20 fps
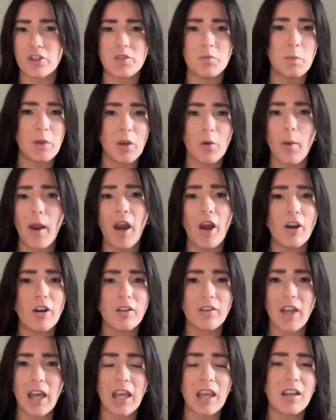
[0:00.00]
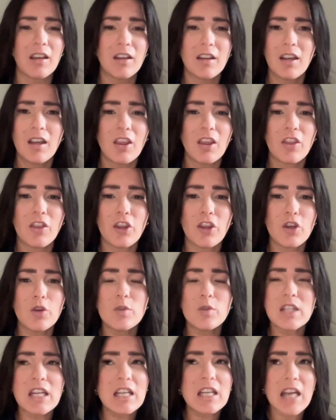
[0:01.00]
Just be aware. Like
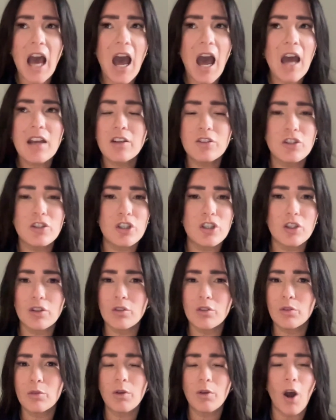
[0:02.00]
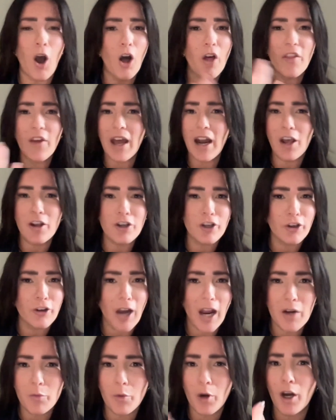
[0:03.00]
you did not do all that
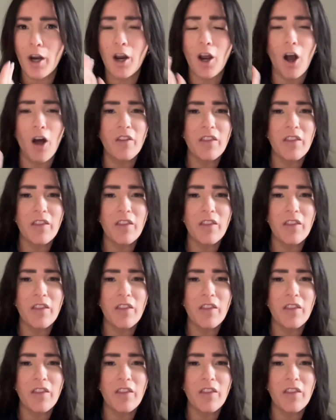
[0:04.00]
undergrad work,